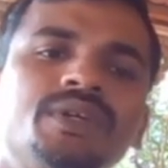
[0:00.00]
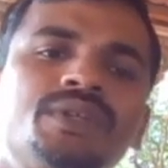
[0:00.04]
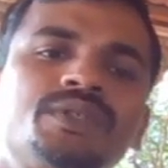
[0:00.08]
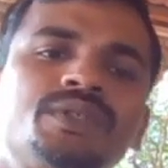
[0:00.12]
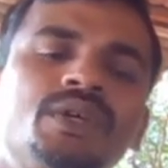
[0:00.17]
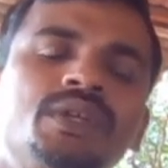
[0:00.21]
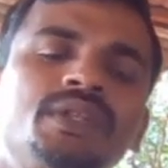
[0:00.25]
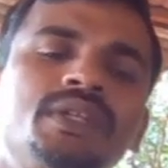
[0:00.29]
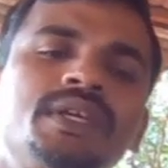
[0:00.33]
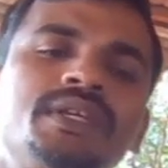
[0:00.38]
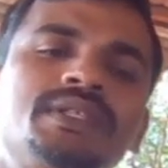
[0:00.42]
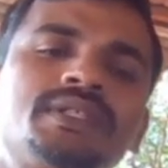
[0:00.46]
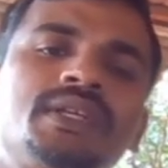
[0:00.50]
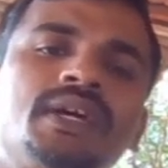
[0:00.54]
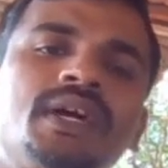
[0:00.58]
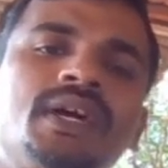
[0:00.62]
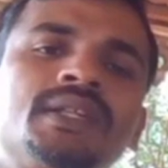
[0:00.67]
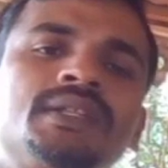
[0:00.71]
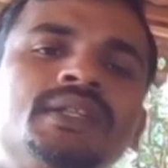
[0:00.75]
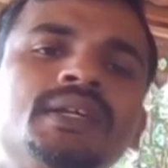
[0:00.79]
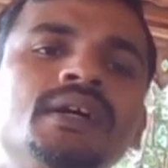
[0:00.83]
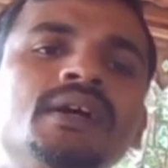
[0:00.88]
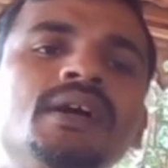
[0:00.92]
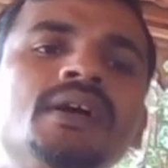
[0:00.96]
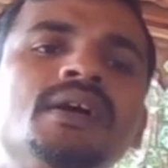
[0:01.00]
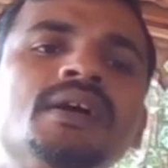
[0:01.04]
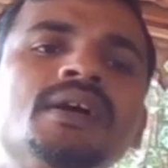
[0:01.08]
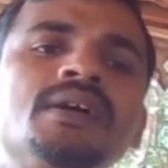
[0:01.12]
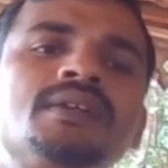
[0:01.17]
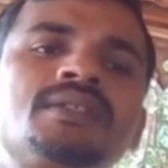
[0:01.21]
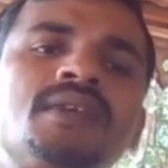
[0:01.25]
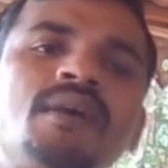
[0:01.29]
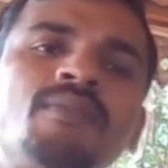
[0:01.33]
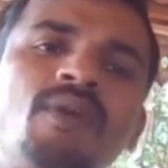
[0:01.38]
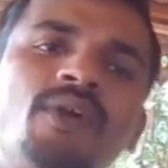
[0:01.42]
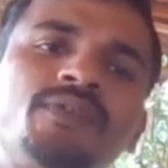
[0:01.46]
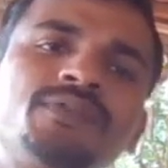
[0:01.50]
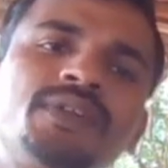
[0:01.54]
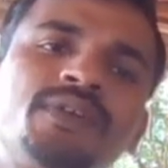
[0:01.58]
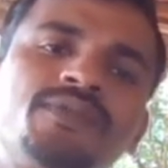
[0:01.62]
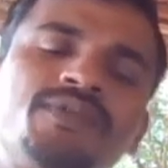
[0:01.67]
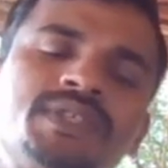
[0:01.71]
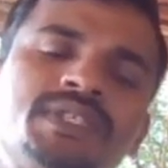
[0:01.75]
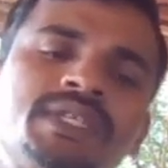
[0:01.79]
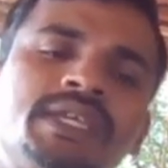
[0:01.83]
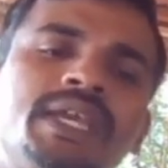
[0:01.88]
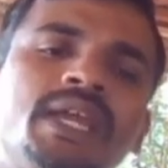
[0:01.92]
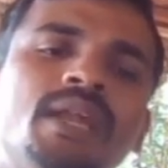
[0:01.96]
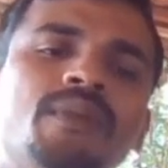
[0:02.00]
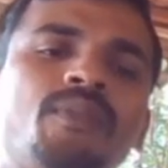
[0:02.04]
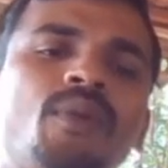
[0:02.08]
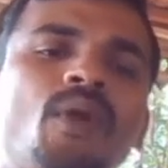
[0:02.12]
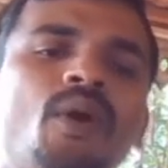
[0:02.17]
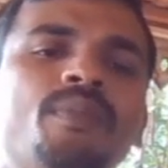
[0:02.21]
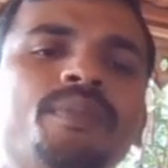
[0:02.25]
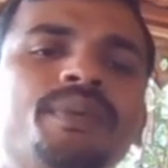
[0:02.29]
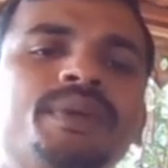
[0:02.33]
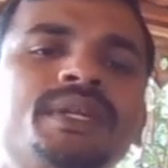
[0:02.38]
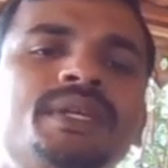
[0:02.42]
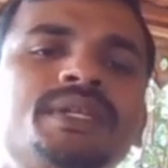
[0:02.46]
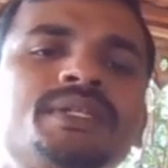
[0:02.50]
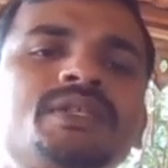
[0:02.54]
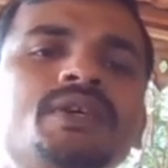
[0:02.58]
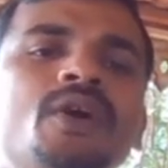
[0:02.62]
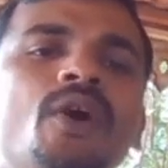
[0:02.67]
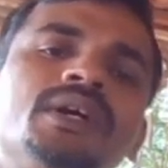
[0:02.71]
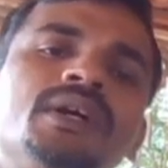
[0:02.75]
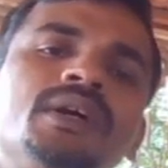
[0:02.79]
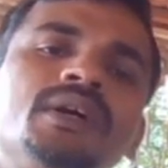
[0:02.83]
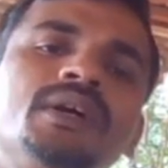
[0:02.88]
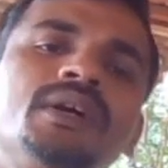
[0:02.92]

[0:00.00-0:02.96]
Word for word: So these are the some of the physical properties